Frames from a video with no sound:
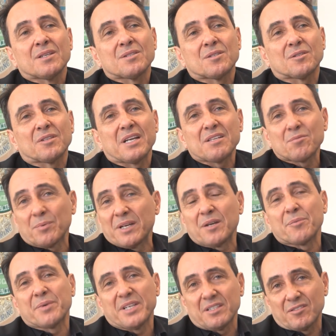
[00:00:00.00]
So that's
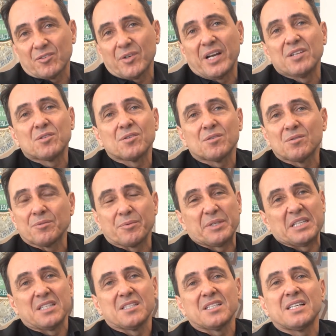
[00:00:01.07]
what we are trying to do
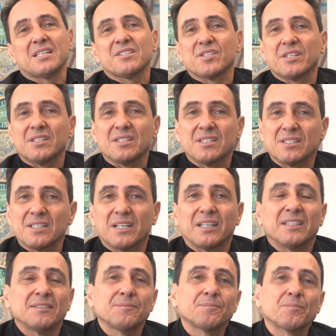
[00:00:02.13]
with intelligent
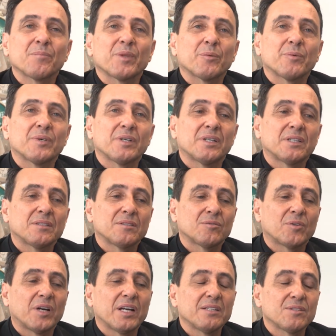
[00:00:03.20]
design. We are
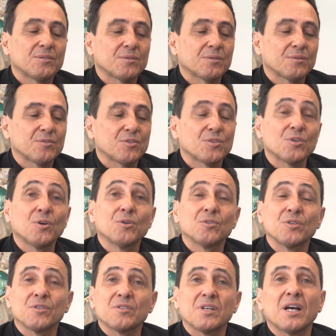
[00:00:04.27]
trying to show
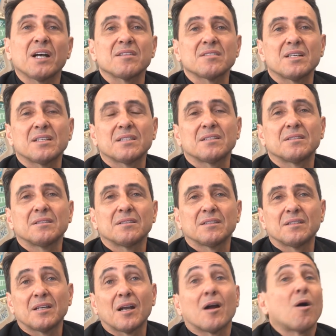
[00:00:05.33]
those guys
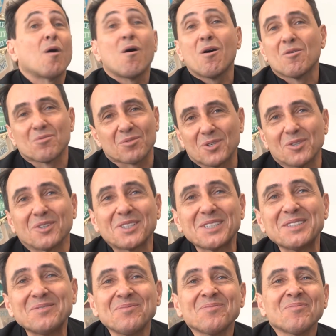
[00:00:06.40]
that they are all wrong,
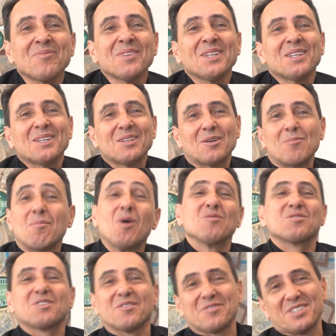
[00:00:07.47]
or
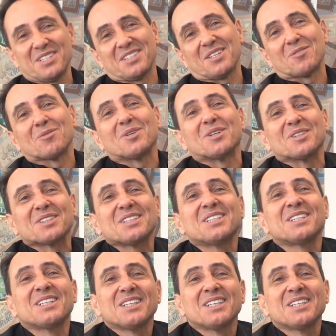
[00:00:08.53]
most of them are wrong.